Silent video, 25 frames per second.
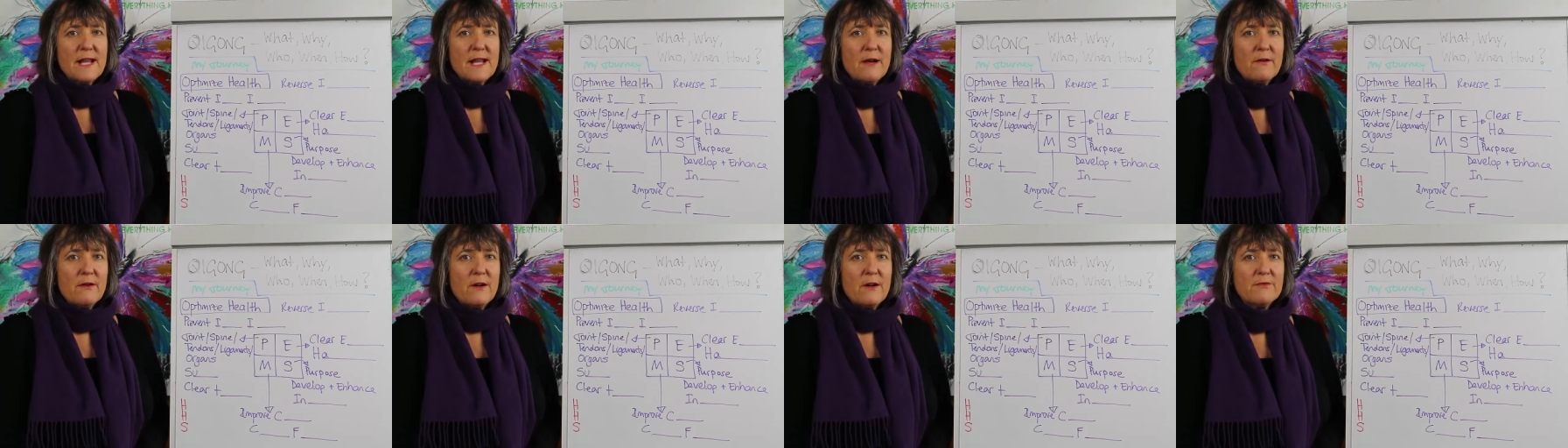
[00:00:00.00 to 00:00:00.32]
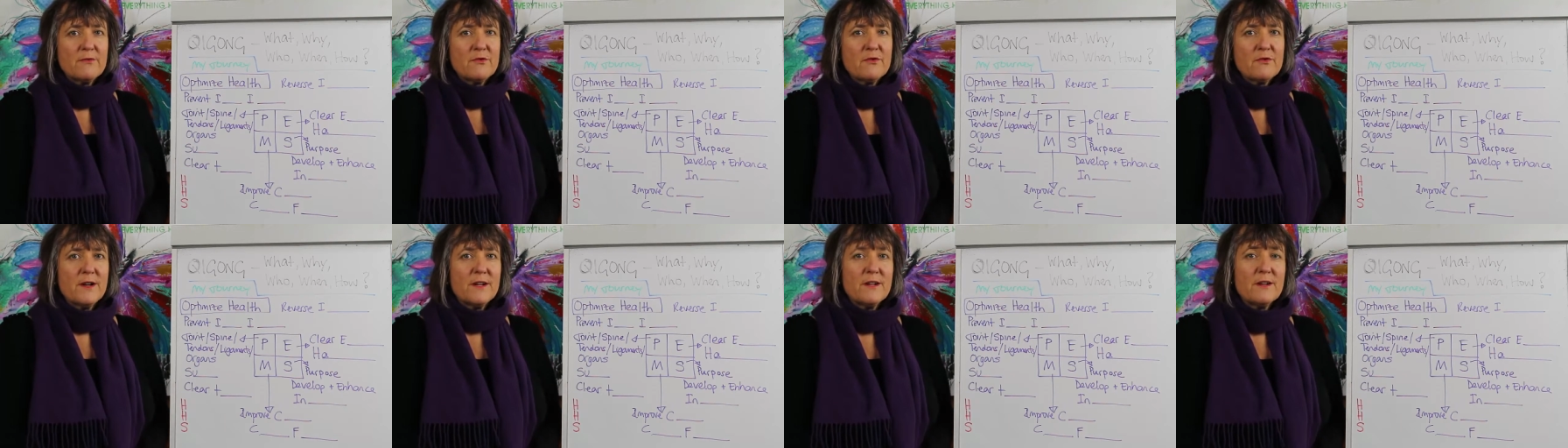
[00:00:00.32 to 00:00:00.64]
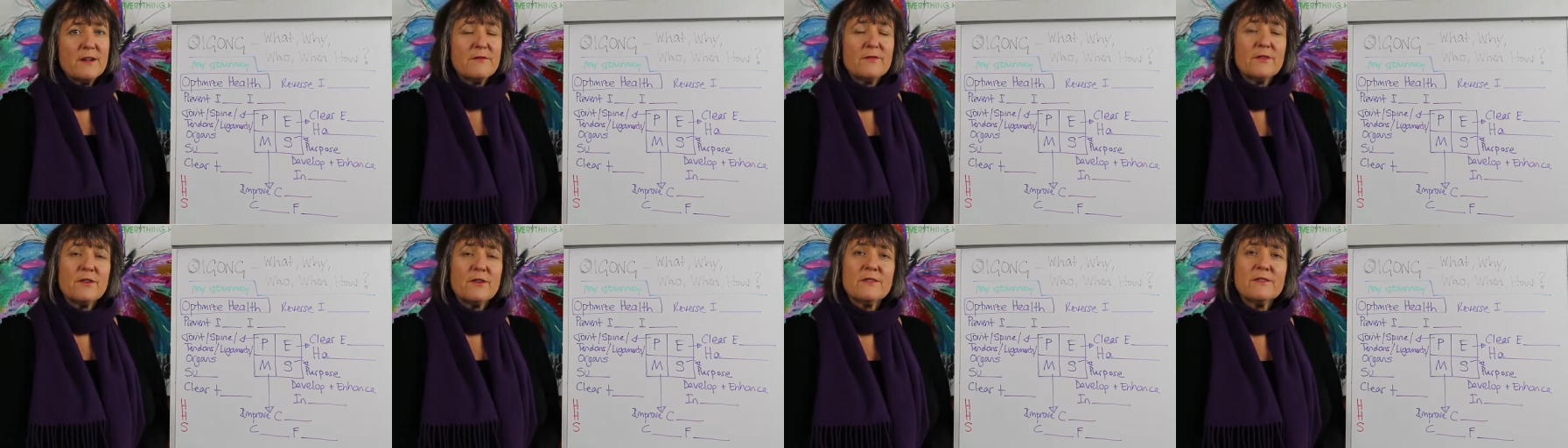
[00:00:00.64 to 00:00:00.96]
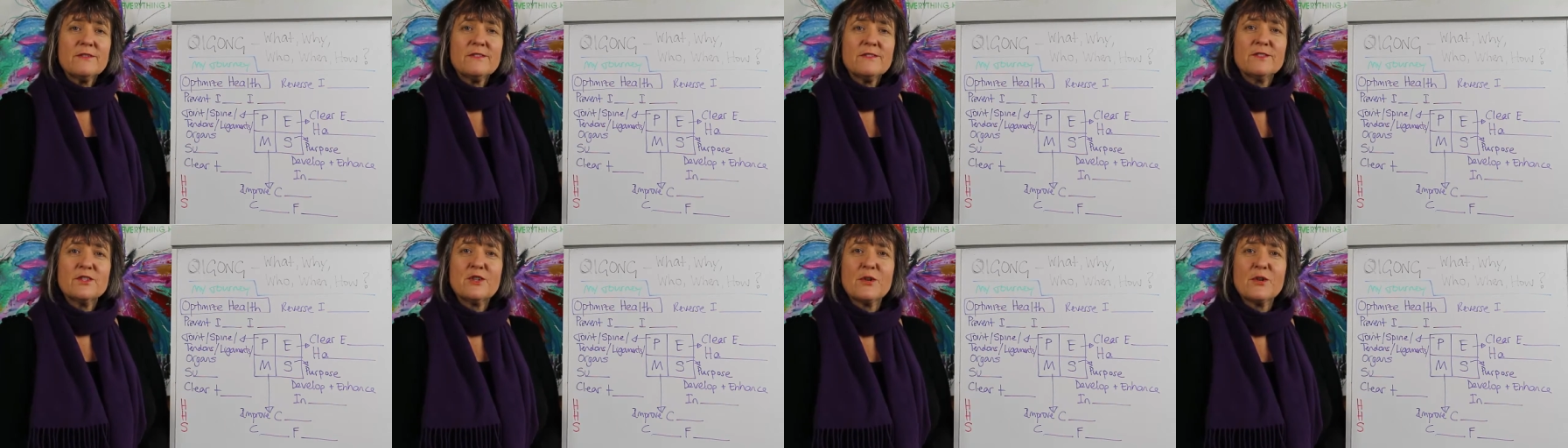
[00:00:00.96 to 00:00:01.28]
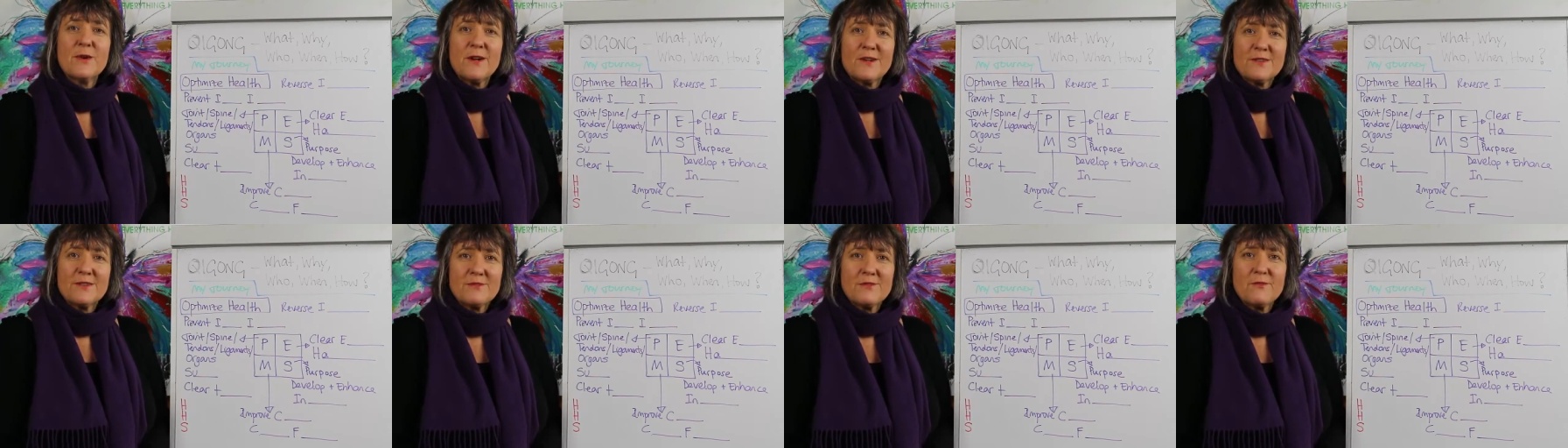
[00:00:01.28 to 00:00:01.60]
now I've tried over
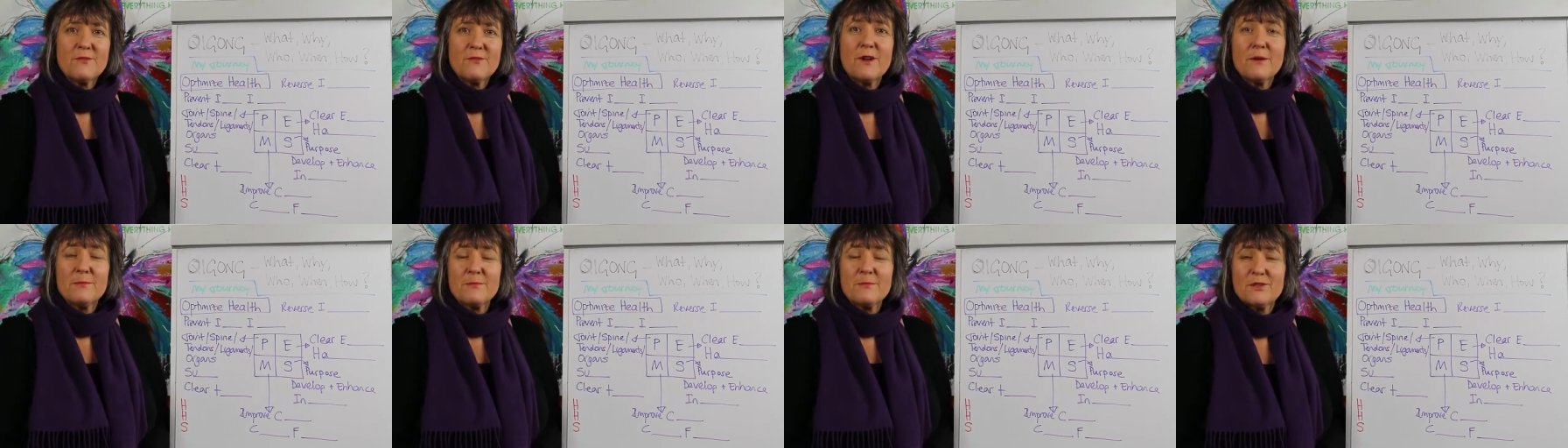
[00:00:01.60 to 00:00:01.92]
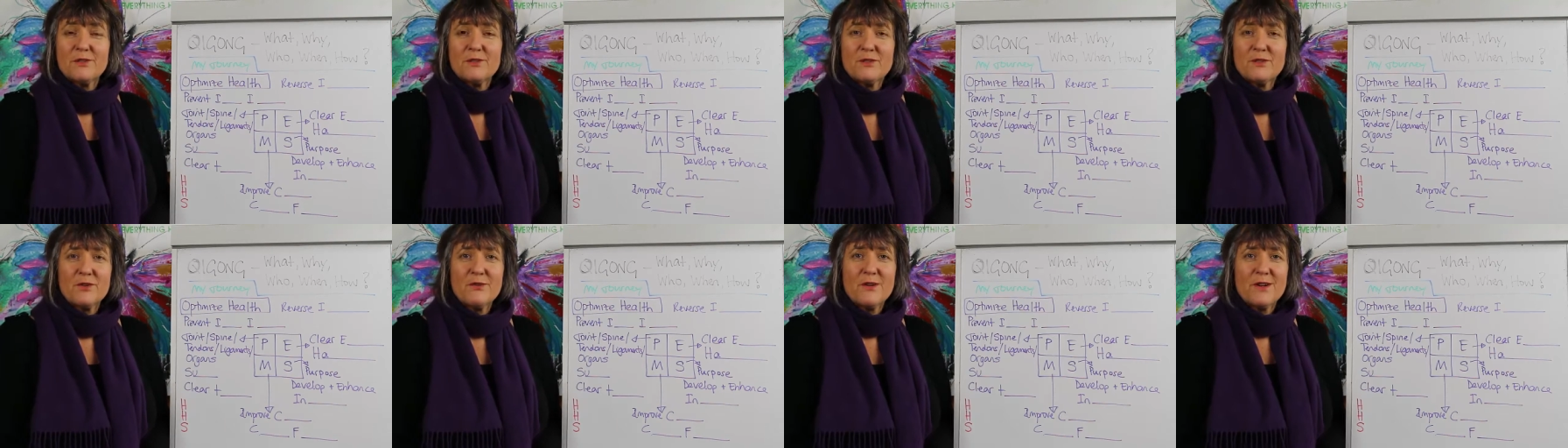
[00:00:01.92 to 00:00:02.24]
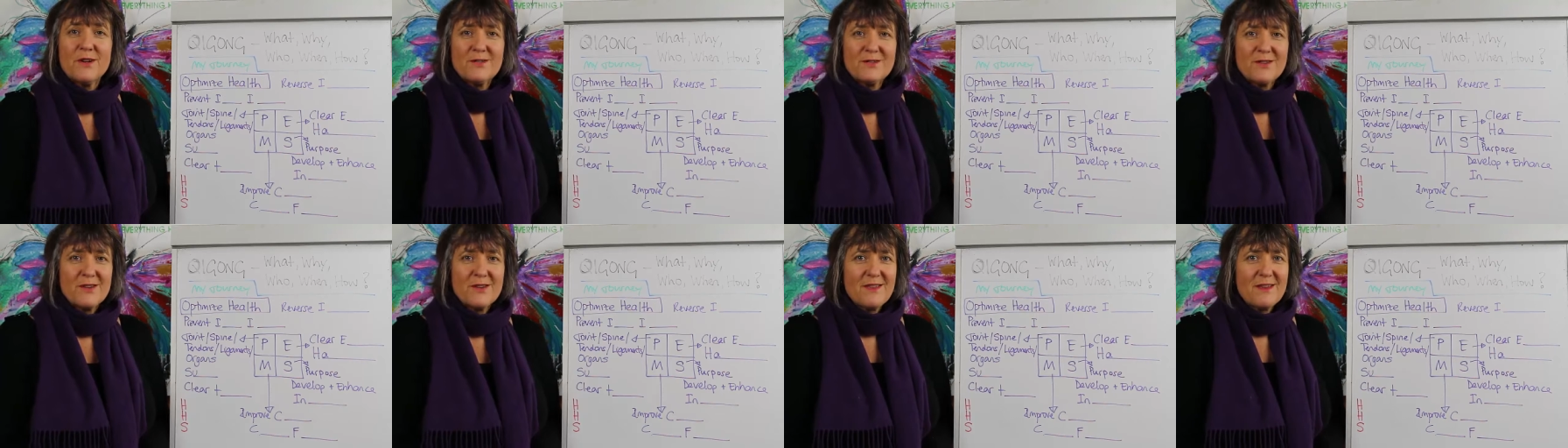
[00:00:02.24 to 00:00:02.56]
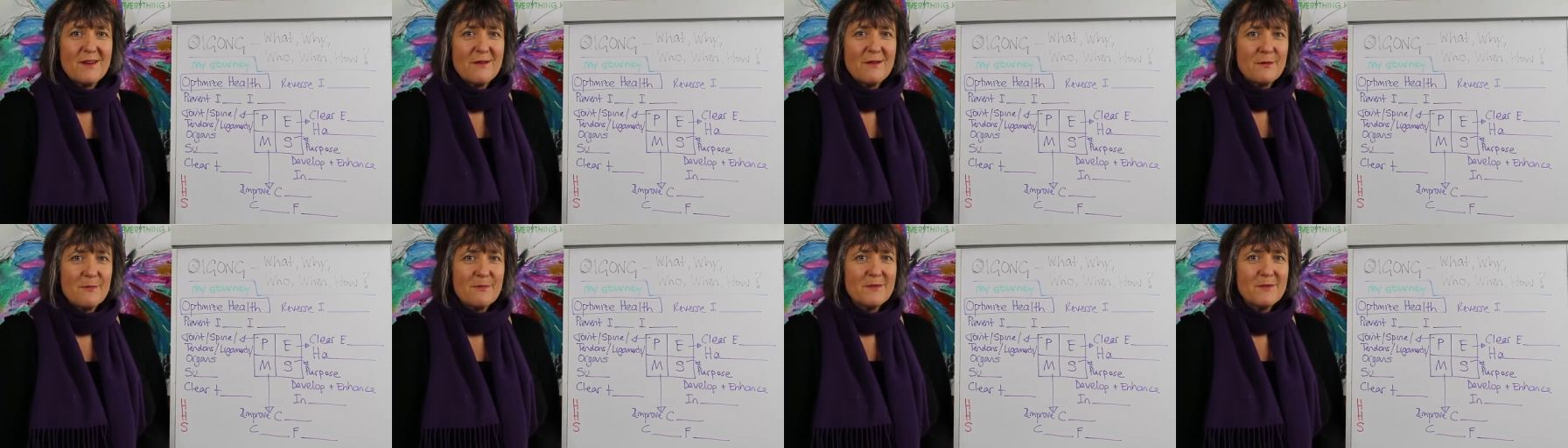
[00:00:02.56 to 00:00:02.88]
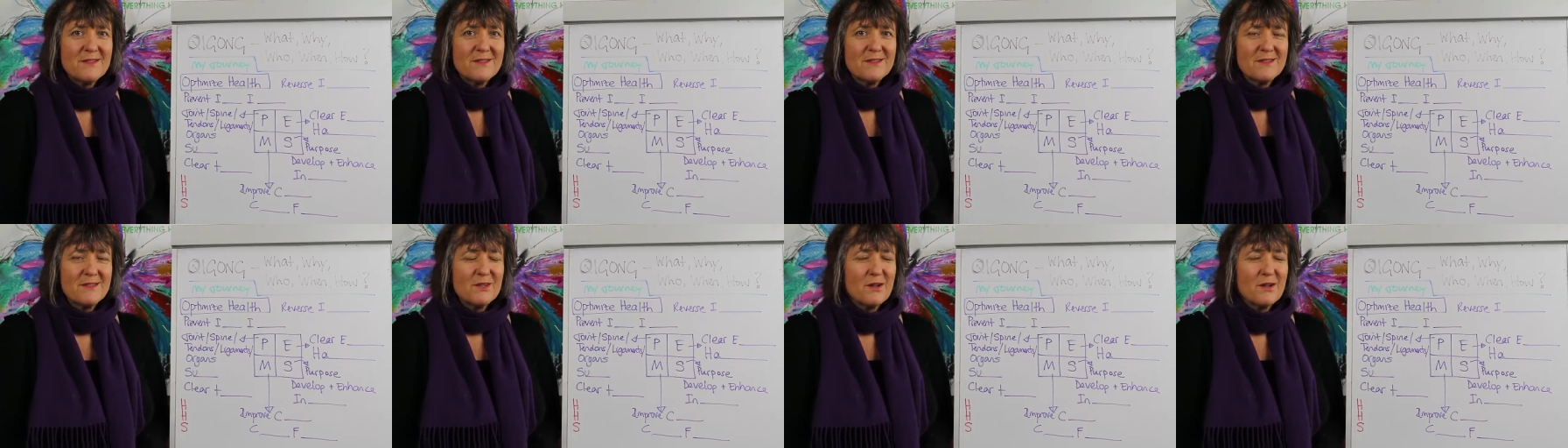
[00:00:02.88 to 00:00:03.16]
200 or up to 200 therapies.